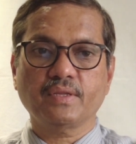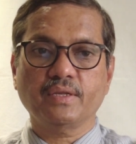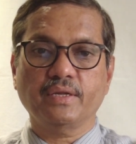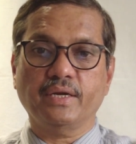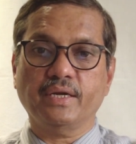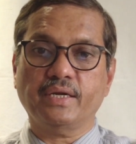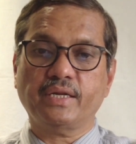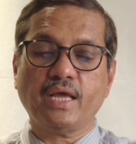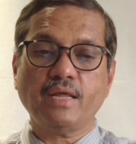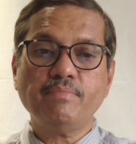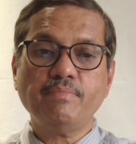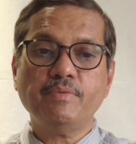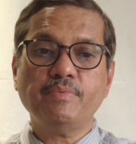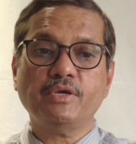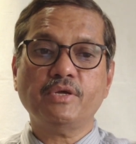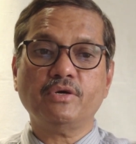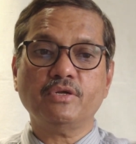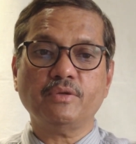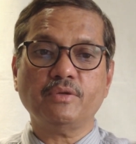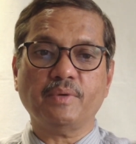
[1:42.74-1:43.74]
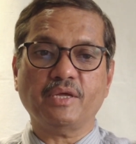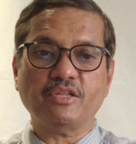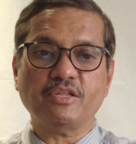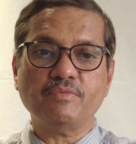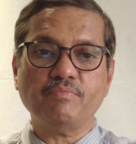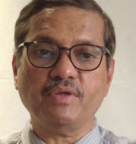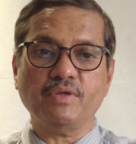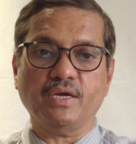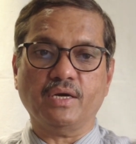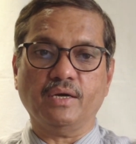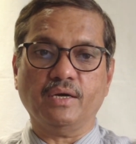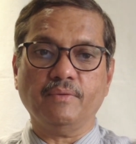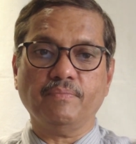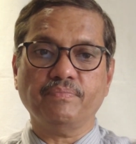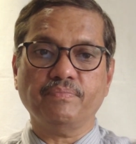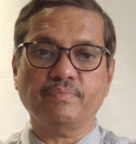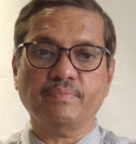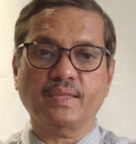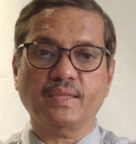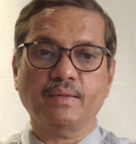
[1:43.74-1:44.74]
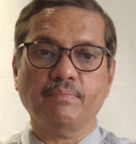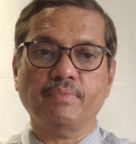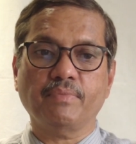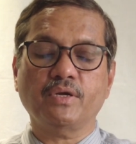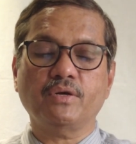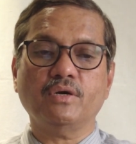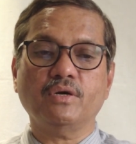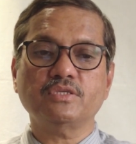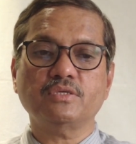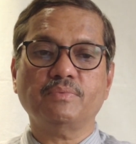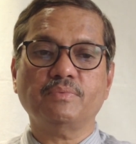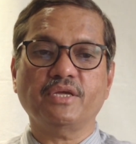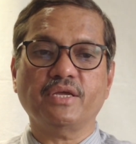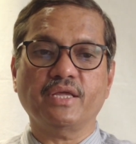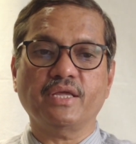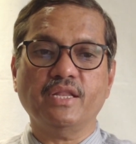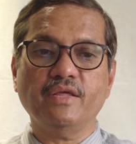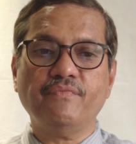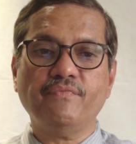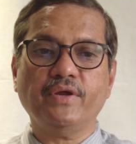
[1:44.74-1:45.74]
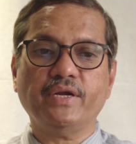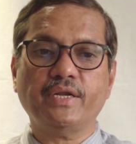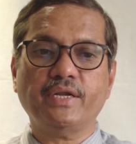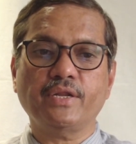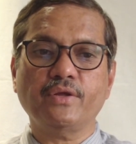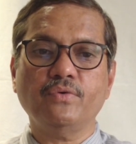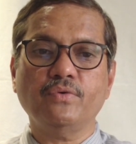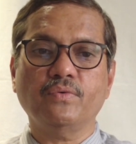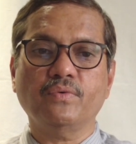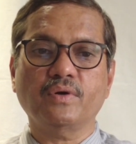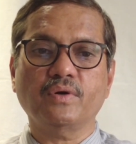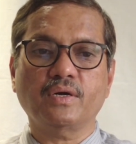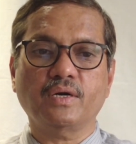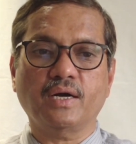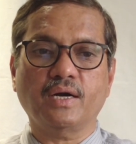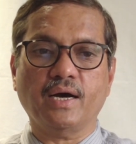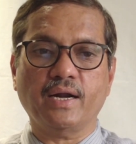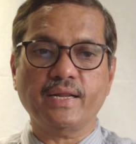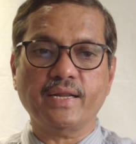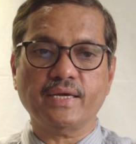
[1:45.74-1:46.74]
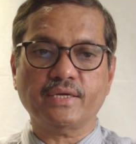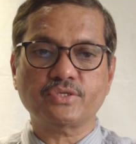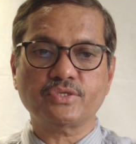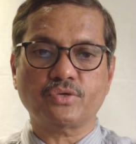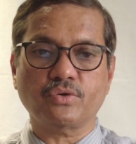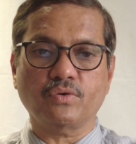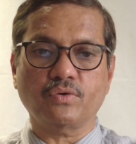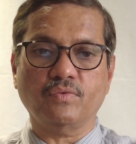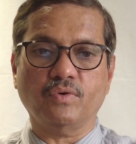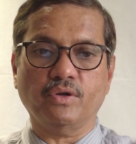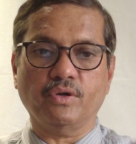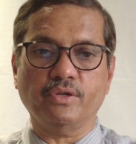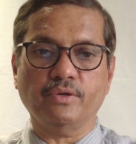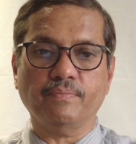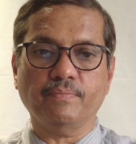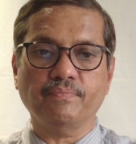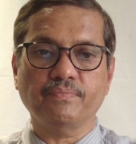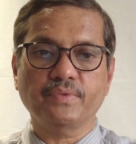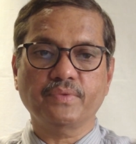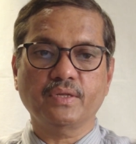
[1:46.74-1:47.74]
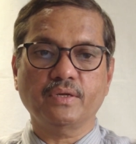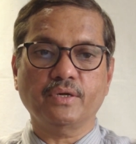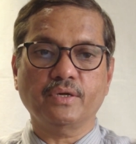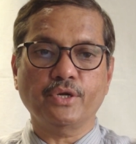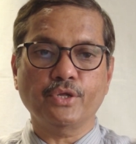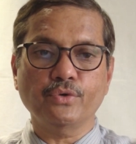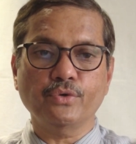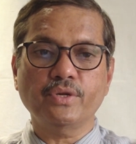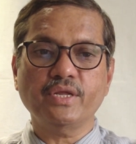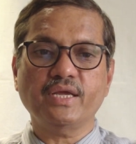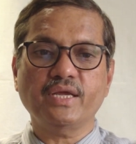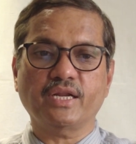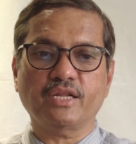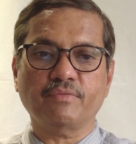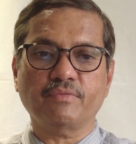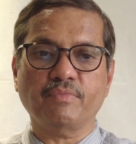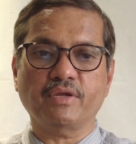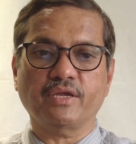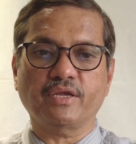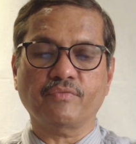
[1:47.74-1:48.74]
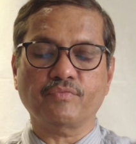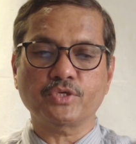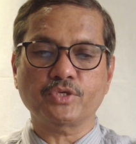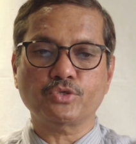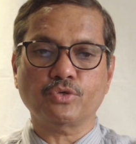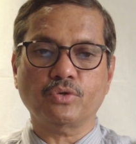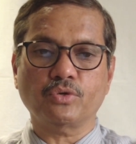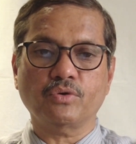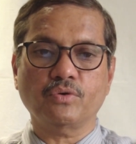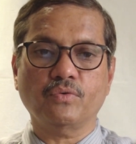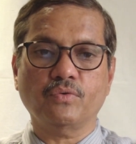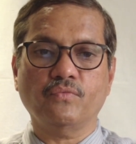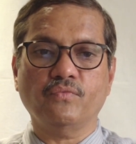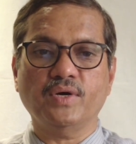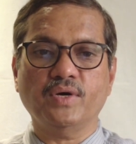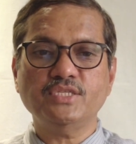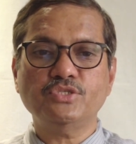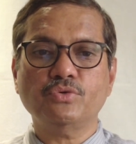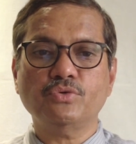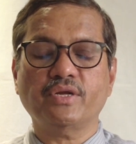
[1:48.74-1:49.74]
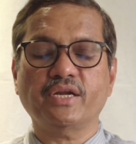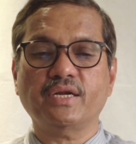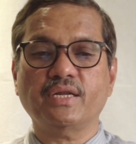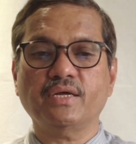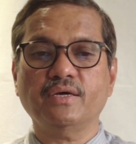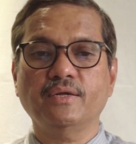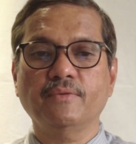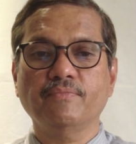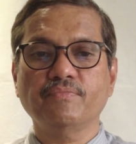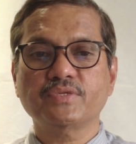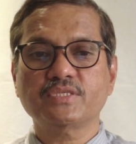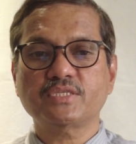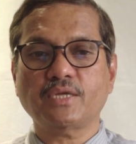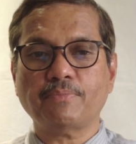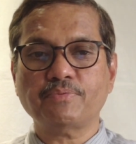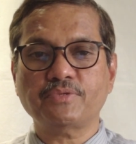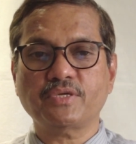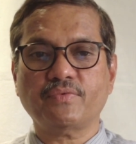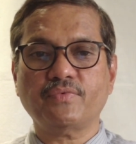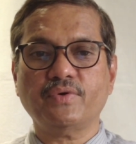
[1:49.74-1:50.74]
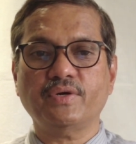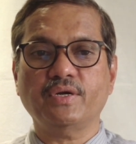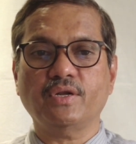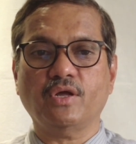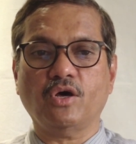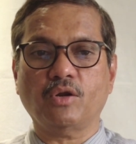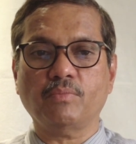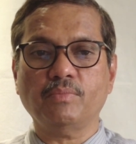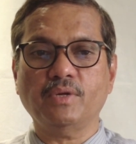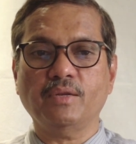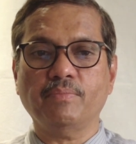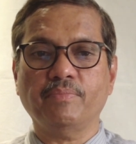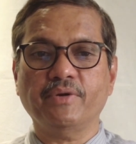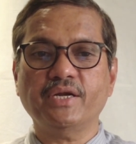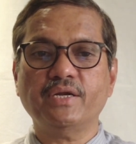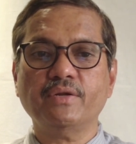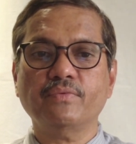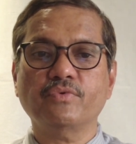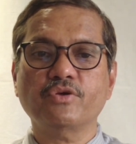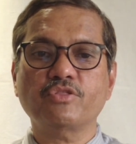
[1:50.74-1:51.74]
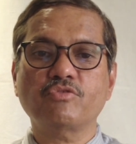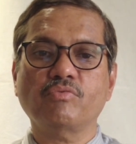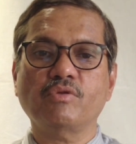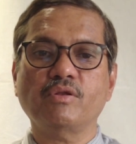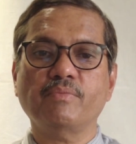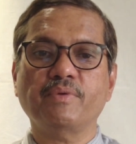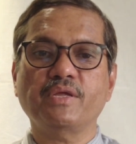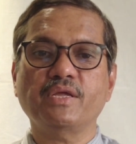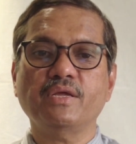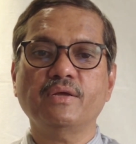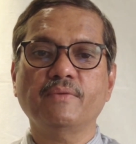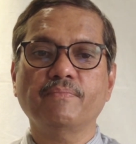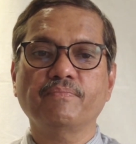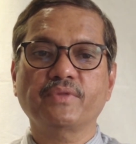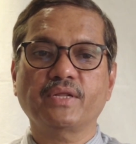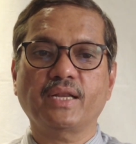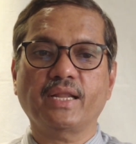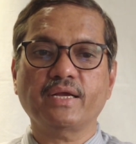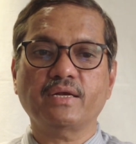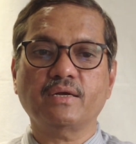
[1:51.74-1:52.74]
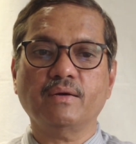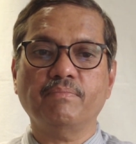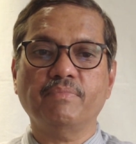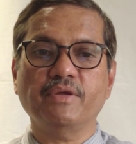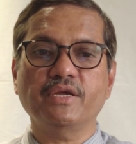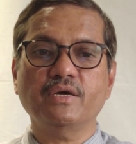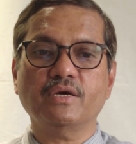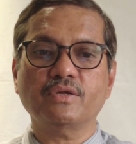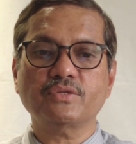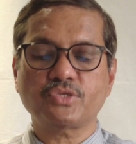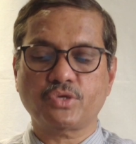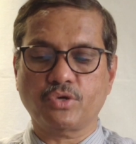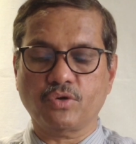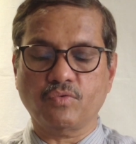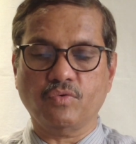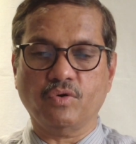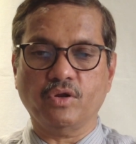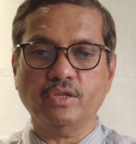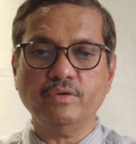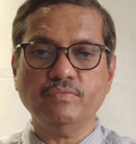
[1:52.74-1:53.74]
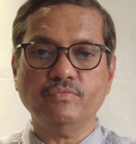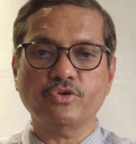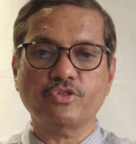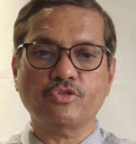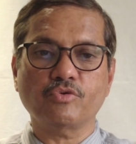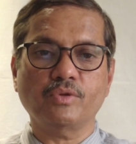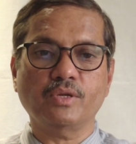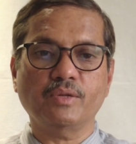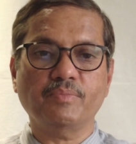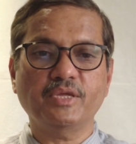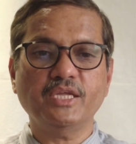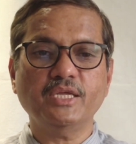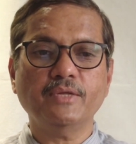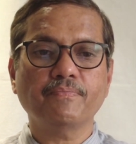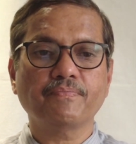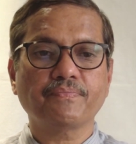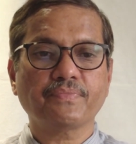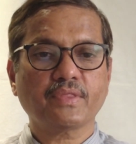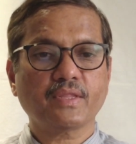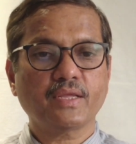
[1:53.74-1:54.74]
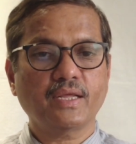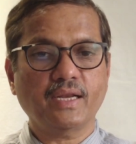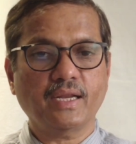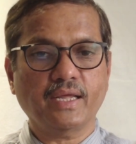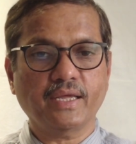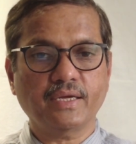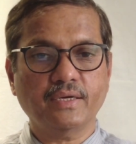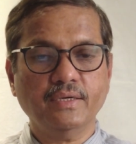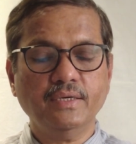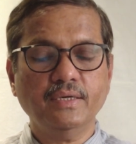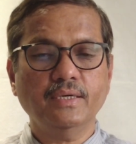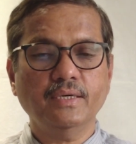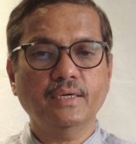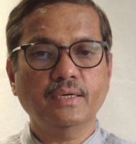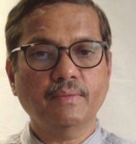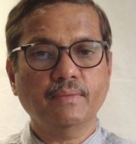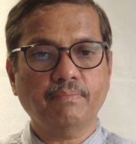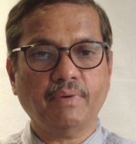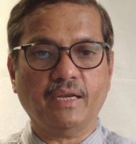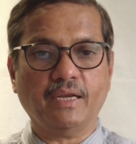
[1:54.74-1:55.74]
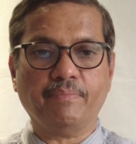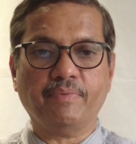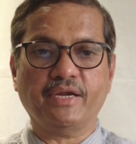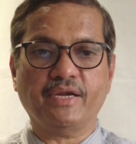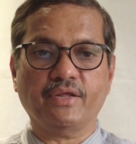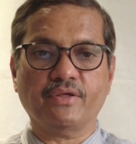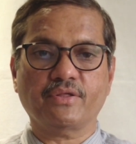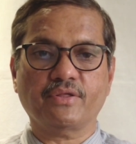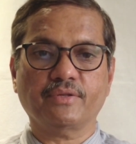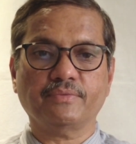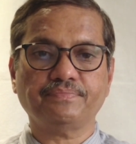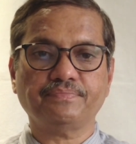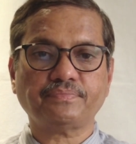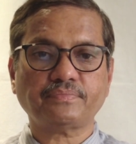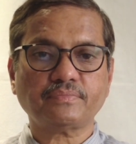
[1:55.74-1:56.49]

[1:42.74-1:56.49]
It can be because of arrhythmia, because of the ineffective cardiac stroke volume. During arrhythmic episode, once you get a subsequent normal beat, which will be like a bigger stroke volume, which will be like a palpitation.